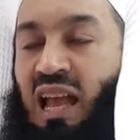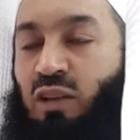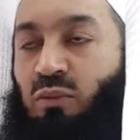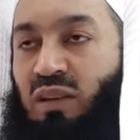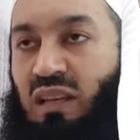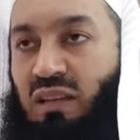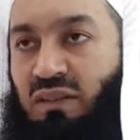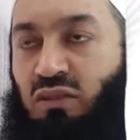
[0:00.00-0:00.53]

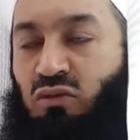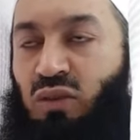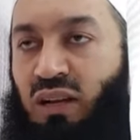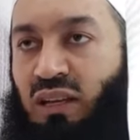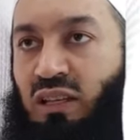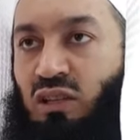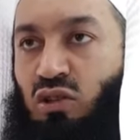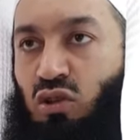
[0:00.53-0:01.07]
And we leave it
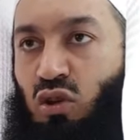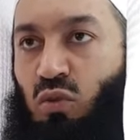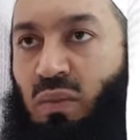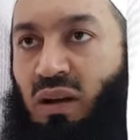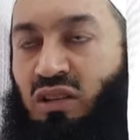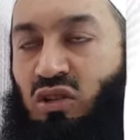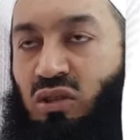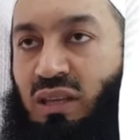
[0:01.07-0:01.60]
running so
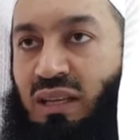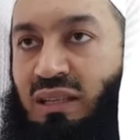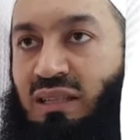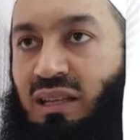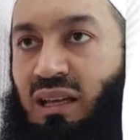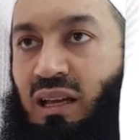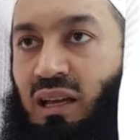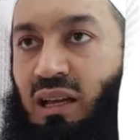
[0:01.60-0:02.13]
much
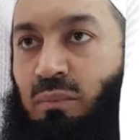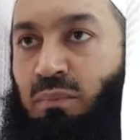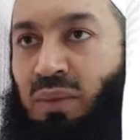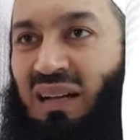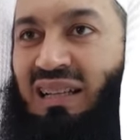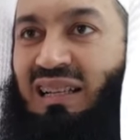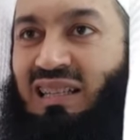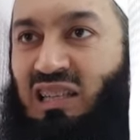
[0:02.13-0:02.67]
that
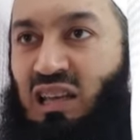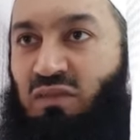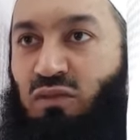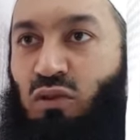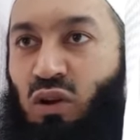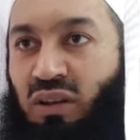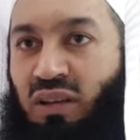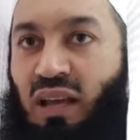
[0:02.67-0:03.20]
buckets
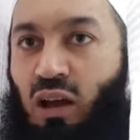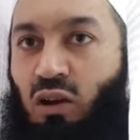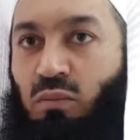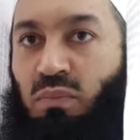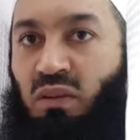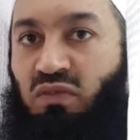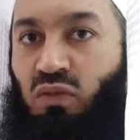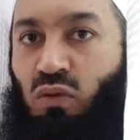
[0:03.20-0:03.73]
have gone
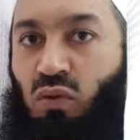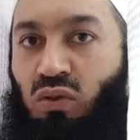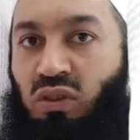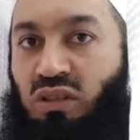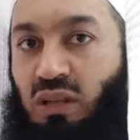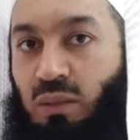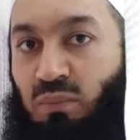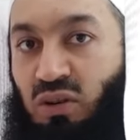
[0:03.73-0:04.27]
down
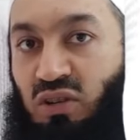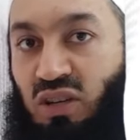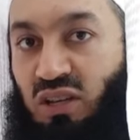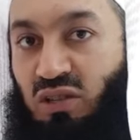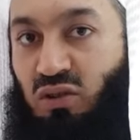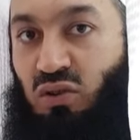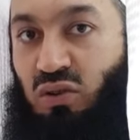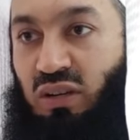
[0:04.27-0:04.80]
before the temperature
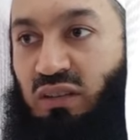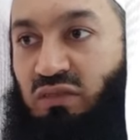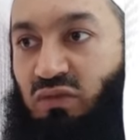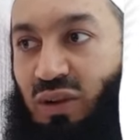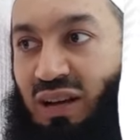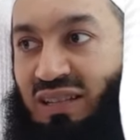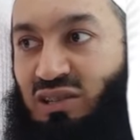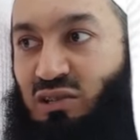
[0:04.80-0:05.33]
is correct
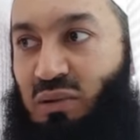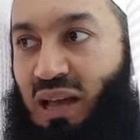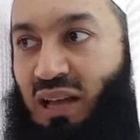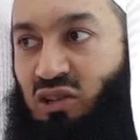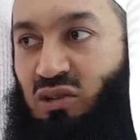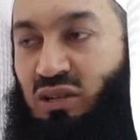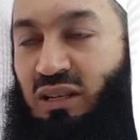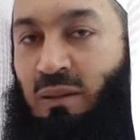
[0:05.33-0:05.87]
for us to
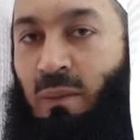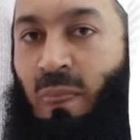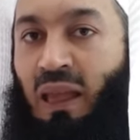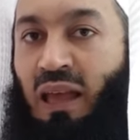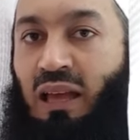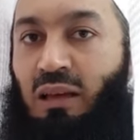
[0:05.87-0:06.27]
actually